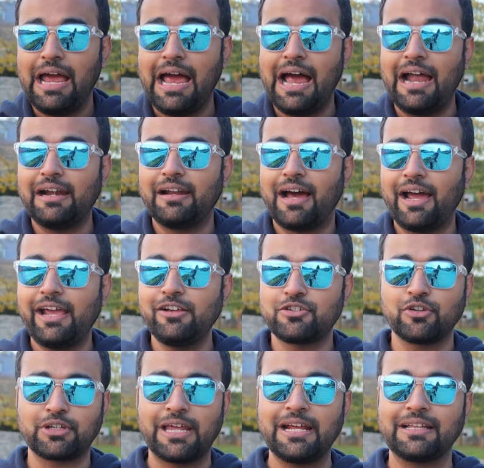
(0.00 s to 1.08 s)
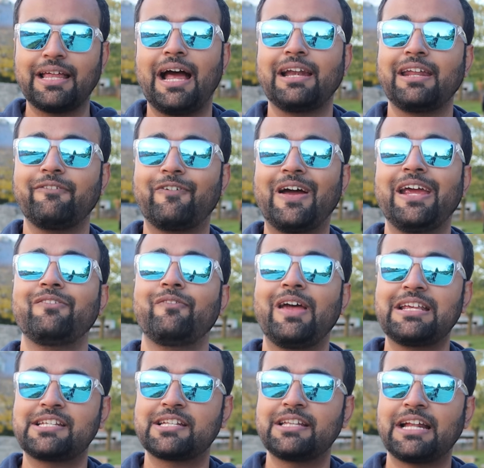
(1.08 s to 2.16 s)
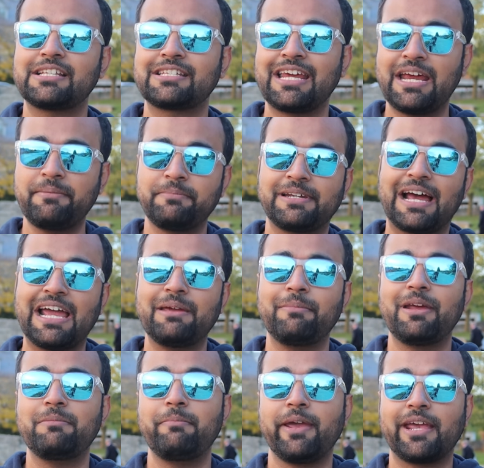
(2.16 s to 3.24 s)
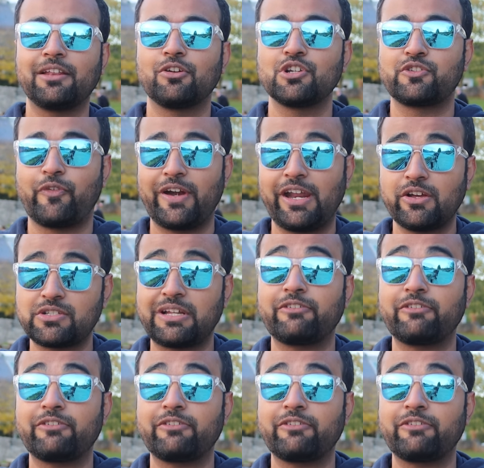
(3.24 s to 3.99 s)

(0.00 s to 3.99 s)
And I used to think that if I invest the same time in making those videos,